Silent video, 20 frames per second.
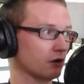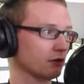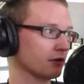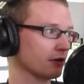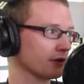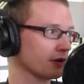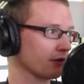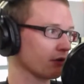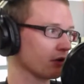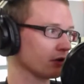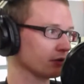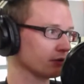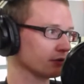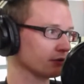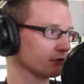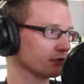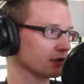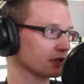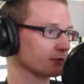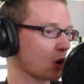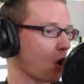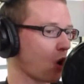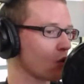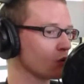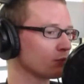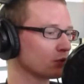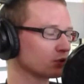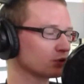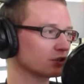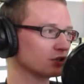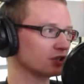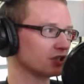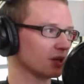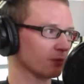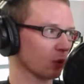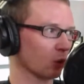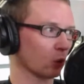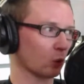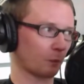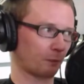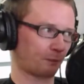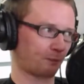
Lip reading: than there are using Facebook. Almost double.